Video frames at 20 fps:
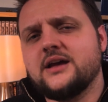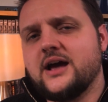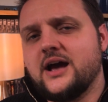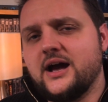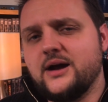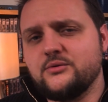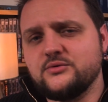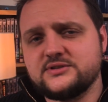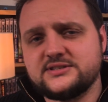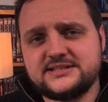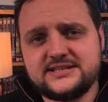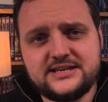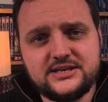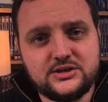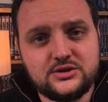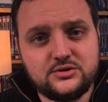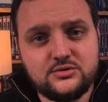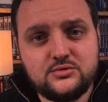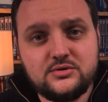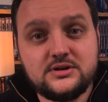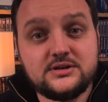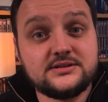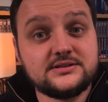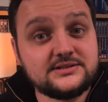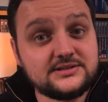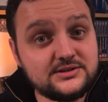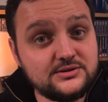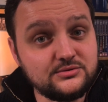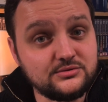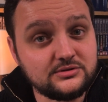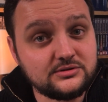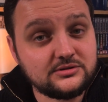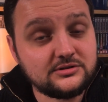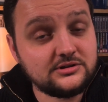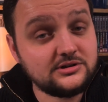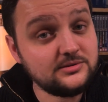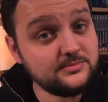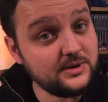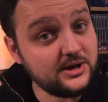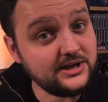I will see you soon.
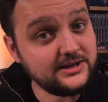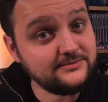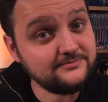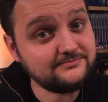Goodbye.